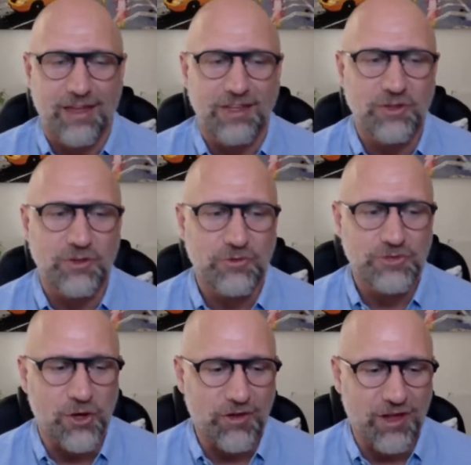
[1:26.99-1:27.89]
you
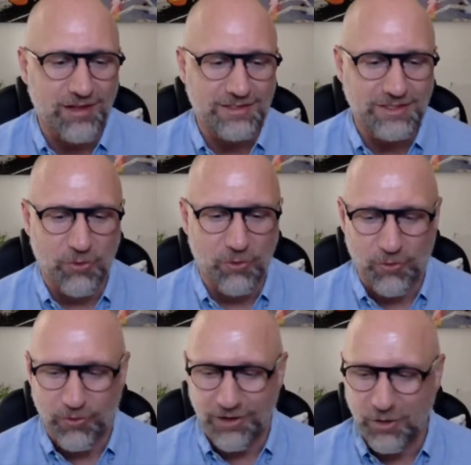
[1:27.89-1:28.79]
showcased
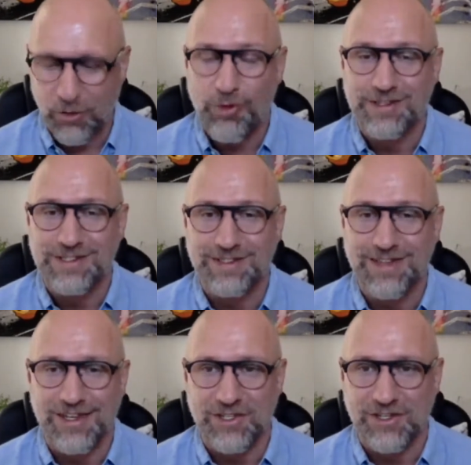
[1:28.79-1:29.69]
your
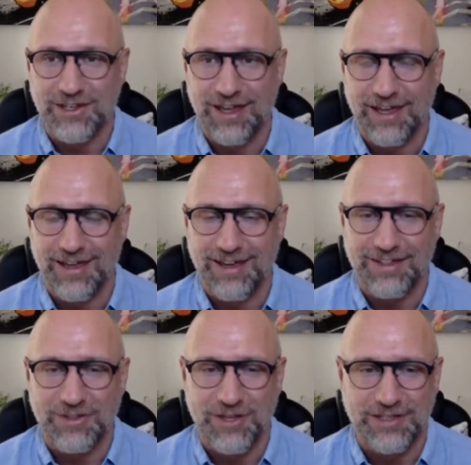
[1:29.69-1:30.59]
presentation
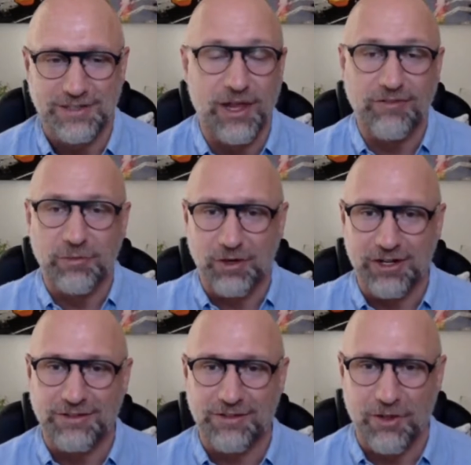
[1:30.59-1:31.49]
to us, to
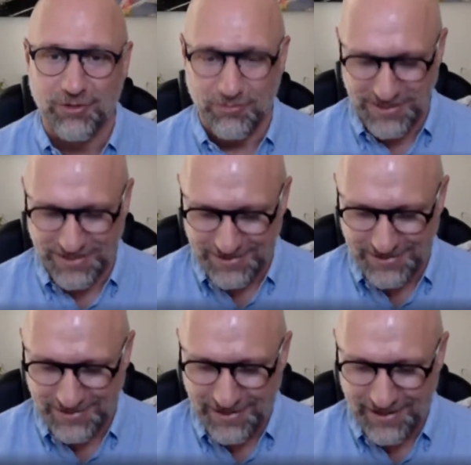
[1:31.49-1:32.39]
everybody, to the whole
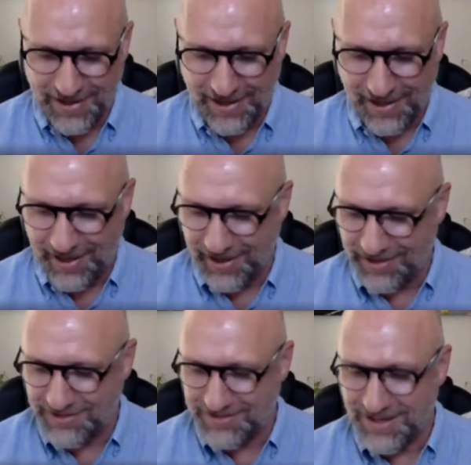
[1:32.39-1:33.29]
business,
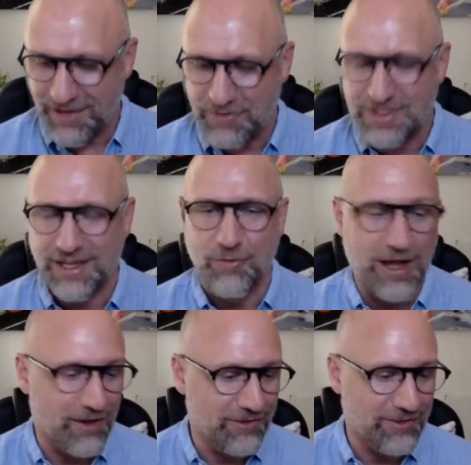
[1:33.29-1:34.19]
and I was like,
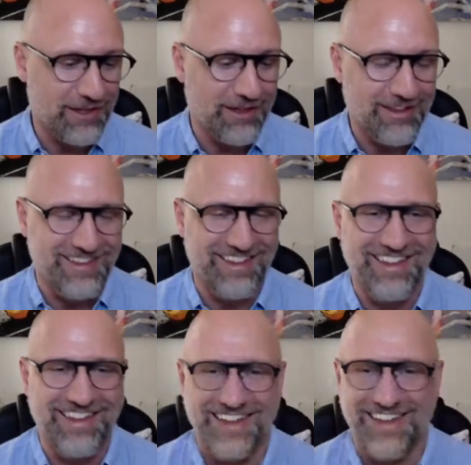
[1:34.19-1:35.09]
wow,
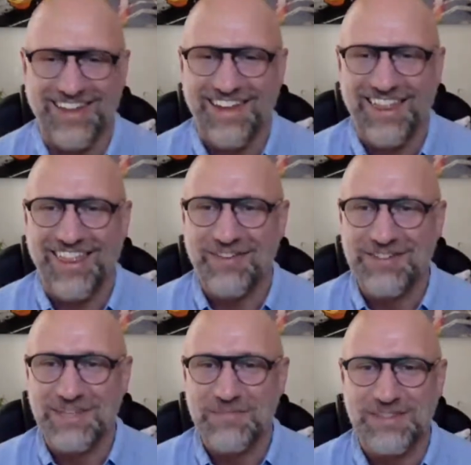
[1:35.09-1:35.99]
there
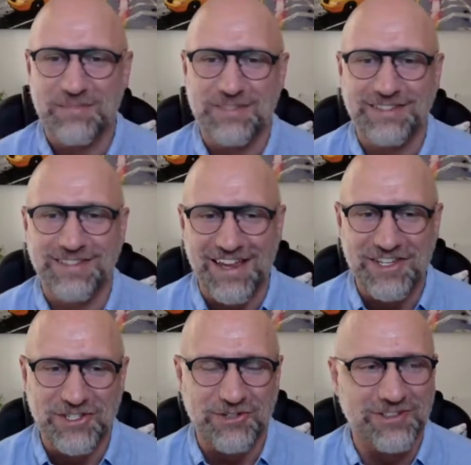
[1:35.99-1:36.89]
was some
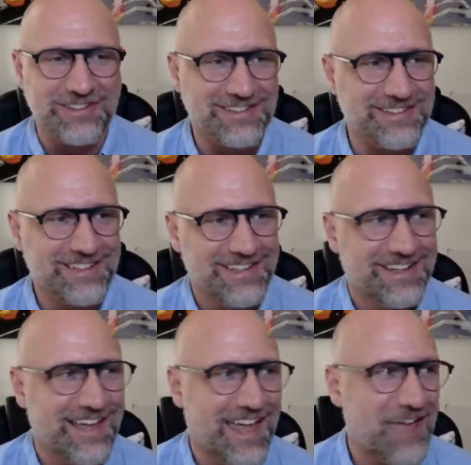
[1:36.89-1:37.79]
substantial
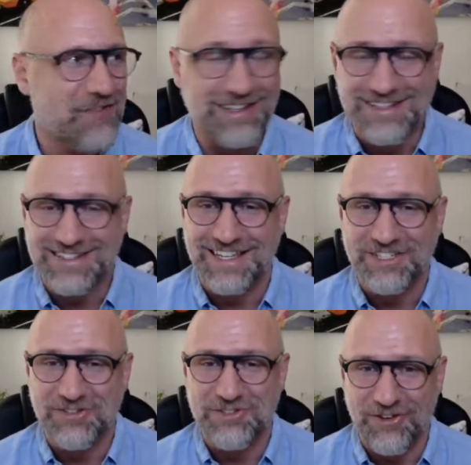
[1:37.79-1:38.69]
evidence
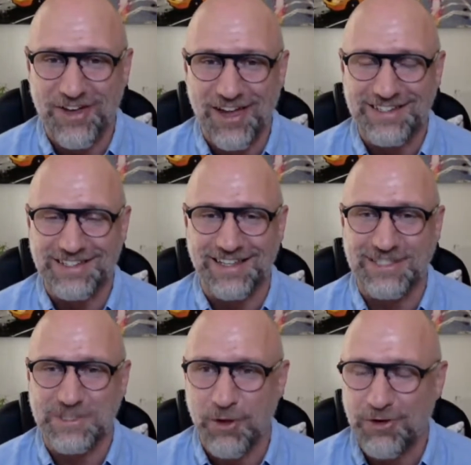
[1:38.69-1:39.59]
that you showcased
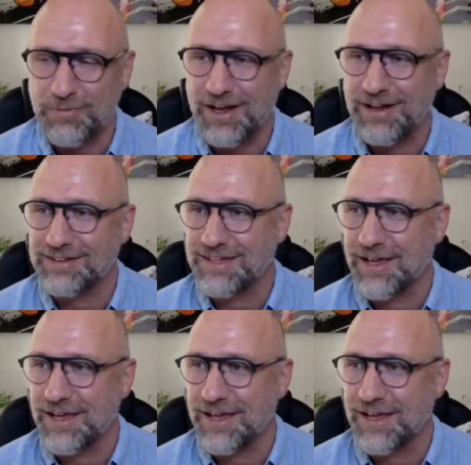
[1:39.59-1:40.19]
and spoke about.